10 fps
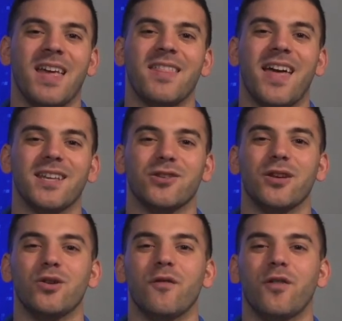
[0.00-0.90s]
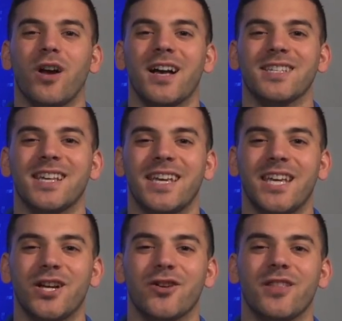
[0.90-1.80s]
That is going to do it for us
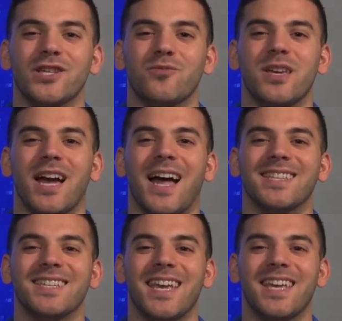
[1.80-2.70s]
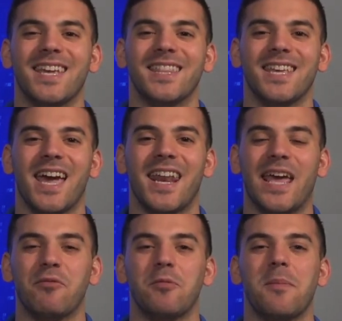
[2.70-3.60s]
here this week on Today in the
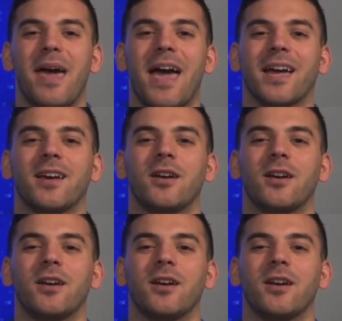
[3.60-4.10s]
NA. We'll be back